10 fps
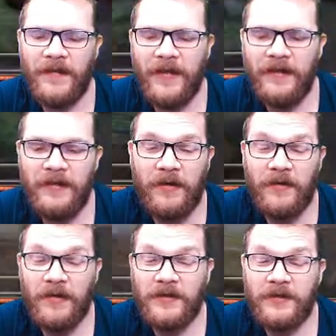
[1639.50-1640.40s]
then you know
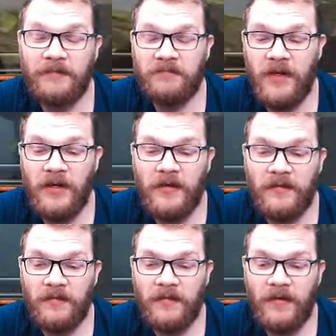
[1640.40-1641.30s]
you can just make
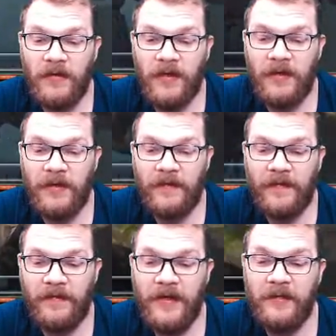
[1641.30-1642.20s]

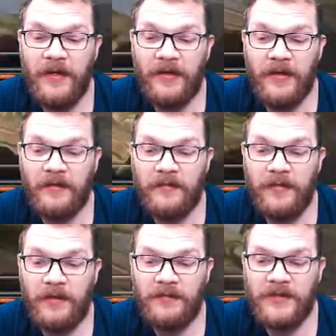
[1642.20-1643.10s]
another email account
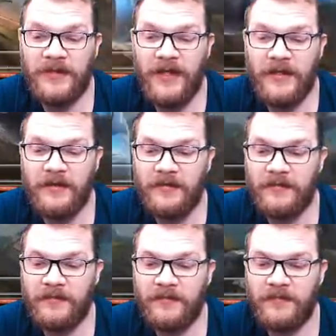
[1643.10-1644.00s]
i'm just saying
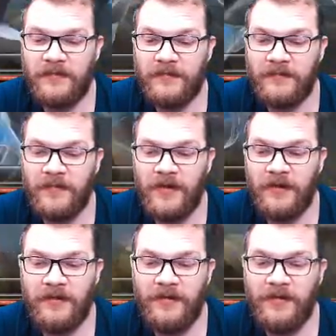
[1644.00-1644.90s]
you know
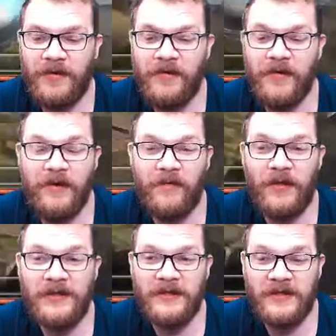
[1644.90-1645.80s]
you, you, you can work
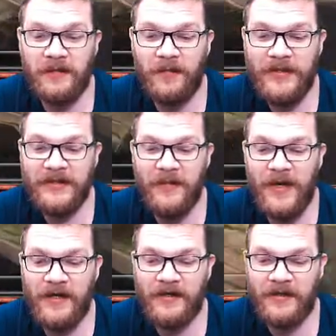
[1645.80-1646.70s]
the system be
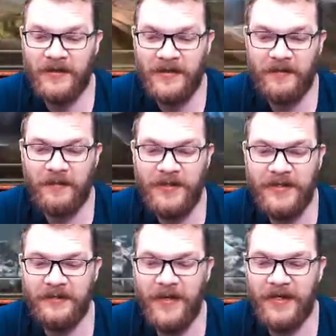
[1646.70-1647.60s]
smart be
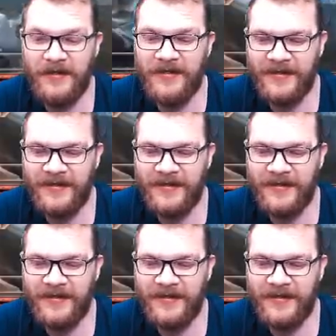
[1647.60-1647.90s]
smart